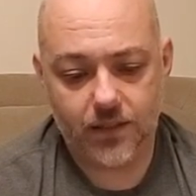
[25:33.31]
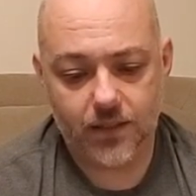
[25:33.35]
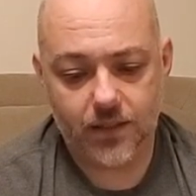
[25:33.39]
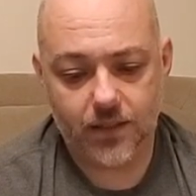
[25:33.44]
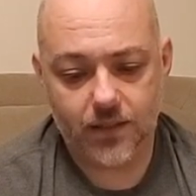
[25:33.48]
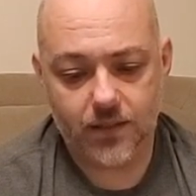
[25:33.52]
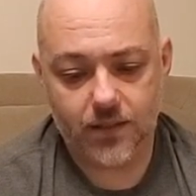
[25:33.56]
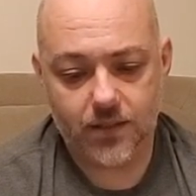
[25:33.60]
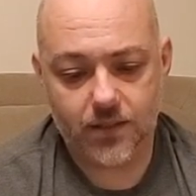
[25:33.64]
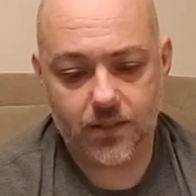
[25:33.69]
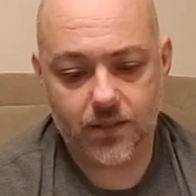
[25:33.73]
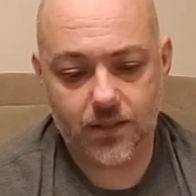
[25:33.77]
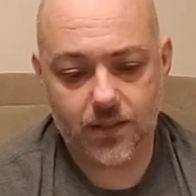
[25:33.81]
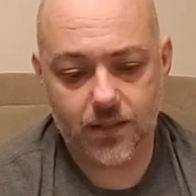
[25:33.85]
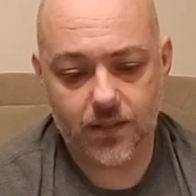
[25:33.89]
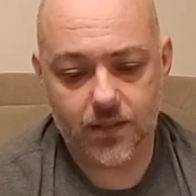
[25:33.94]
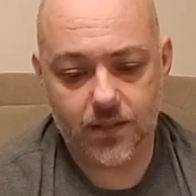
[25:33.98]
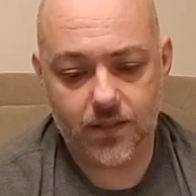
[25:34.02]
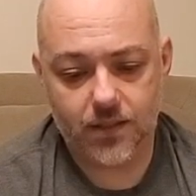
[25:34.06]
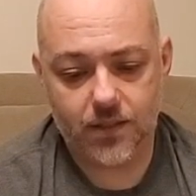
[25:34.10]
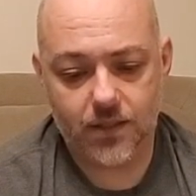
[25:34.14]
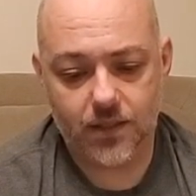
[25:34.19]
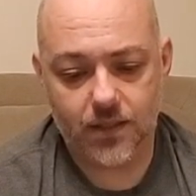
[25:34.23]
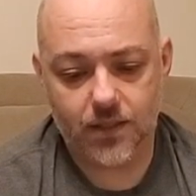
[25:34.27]

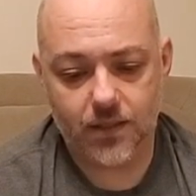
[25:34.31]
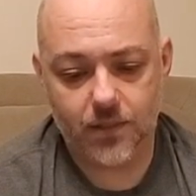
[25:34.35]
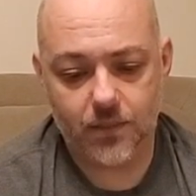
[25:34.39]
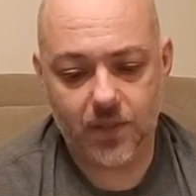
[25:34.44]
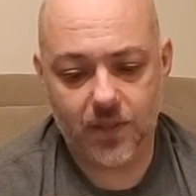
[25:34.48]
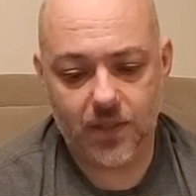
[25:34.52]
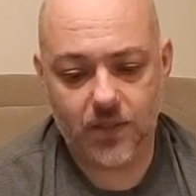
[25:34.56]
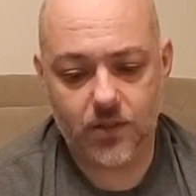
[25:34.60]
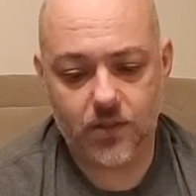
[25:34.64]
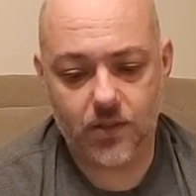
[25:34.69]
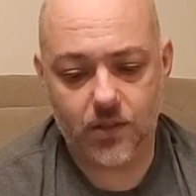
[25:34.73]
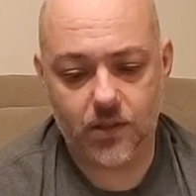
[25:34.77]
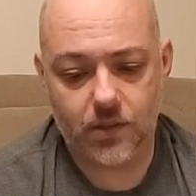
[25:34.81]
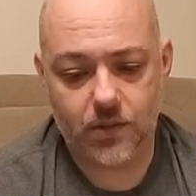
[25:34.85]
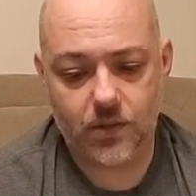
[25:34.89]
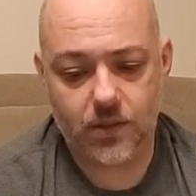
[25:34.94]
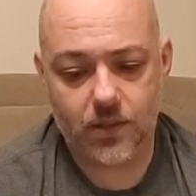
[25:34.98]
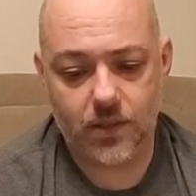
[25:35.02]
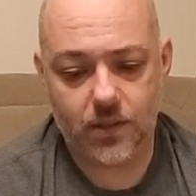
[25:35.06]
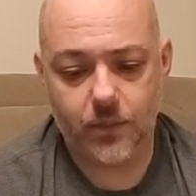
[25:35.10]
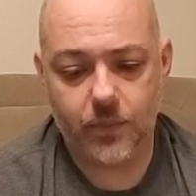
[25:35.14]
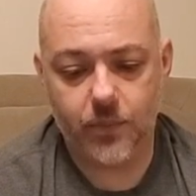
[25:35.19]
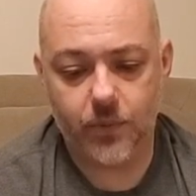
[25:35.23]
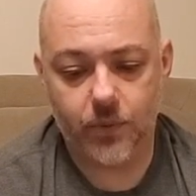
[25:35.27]
It can be so
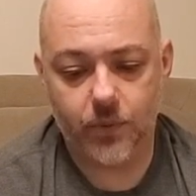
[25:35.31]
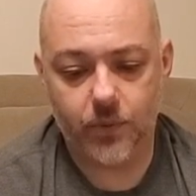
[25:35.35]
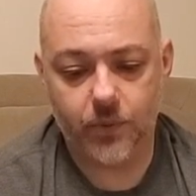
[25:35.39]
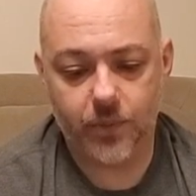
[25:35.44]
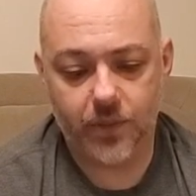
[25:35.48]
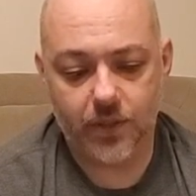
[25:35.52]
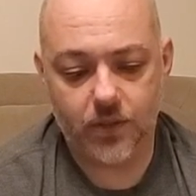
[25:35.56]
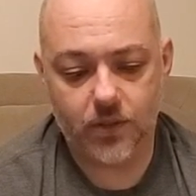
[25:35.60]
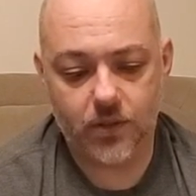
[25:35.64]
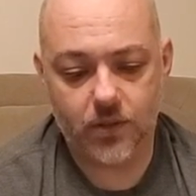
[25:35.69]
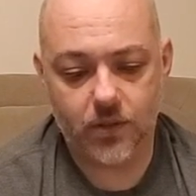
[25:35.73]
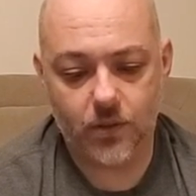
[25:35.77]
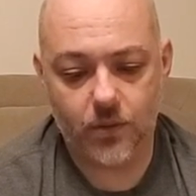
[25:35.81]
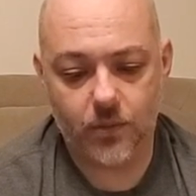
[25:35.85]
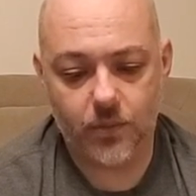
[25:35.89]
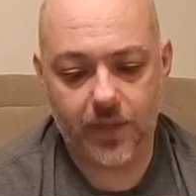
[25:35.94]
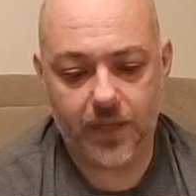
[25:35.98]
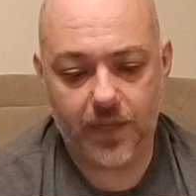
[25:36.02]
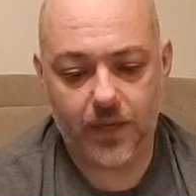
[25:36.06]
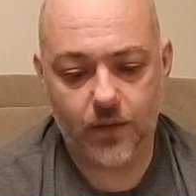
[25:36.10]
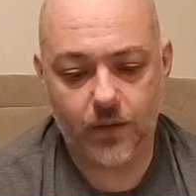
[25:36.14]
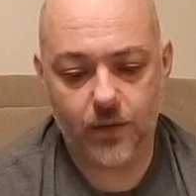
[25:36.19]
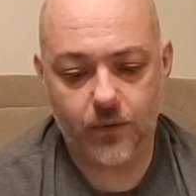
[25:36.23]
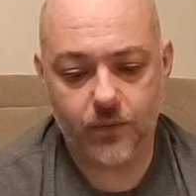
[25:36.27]
simple but so
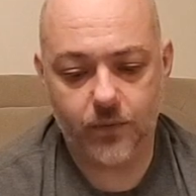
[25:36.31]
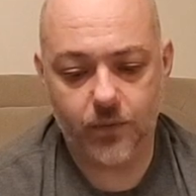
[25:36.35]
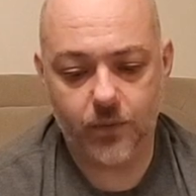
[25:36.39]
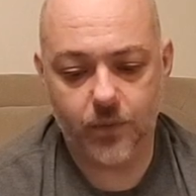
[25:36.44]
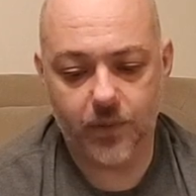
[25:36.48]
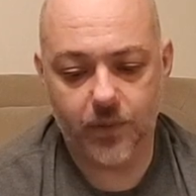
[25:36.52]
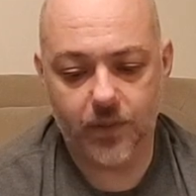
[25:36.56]
powerful.